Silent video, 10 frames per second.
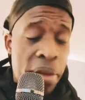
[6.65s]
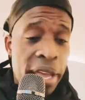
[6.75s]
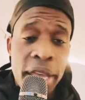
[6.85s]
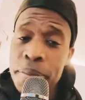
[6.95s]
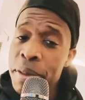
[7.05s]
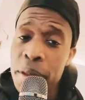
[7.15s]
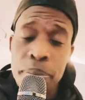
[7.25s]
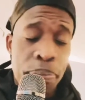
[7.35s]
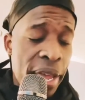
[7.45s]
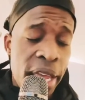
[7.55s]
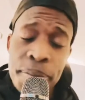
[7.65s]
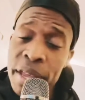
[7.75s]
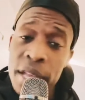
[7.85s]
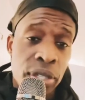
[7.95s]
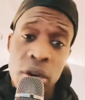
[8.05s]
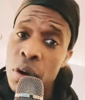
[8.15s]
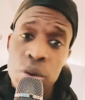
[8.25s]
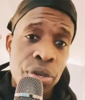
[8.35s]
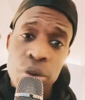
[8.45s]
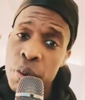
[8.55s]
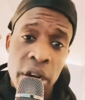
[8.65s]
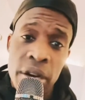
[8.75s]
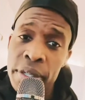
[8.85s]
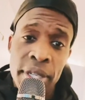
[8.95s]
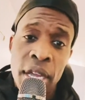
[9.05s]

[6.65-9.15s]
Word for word: Baby, it's a whole new world.